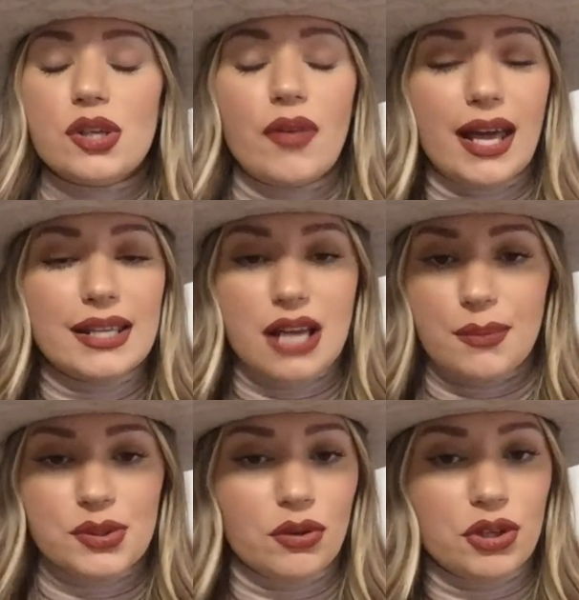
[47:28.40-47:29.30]
So that
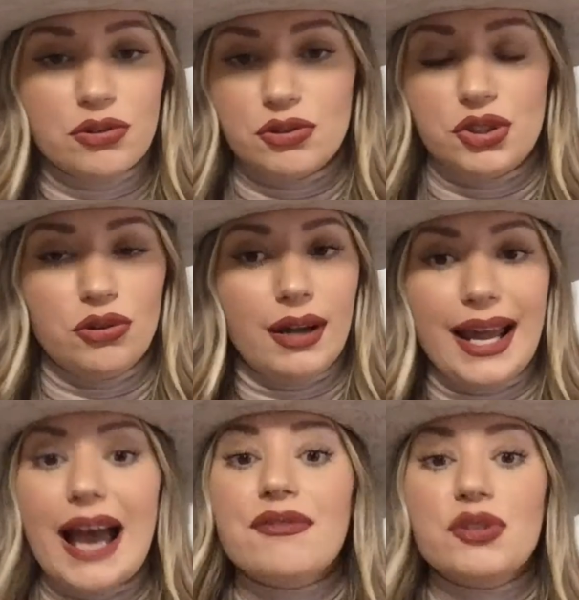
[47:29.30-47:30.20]
is optional. You do
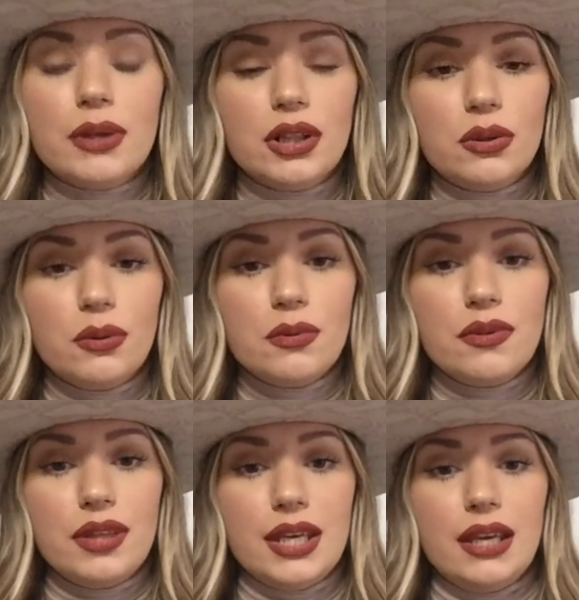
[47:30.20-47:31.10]
not have to
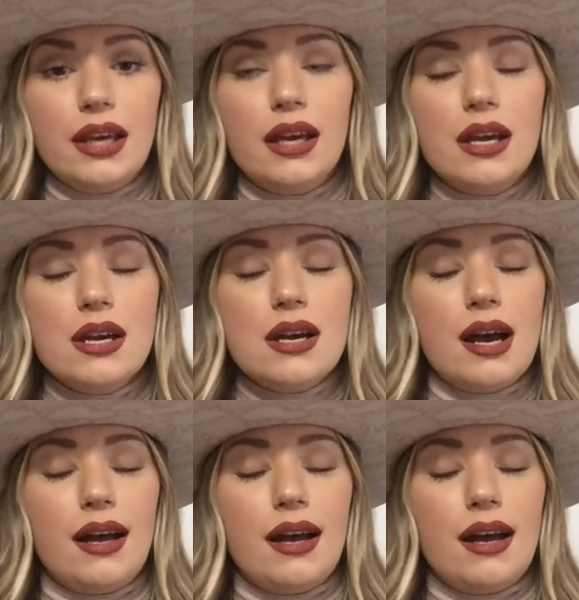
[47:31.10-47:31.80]
include the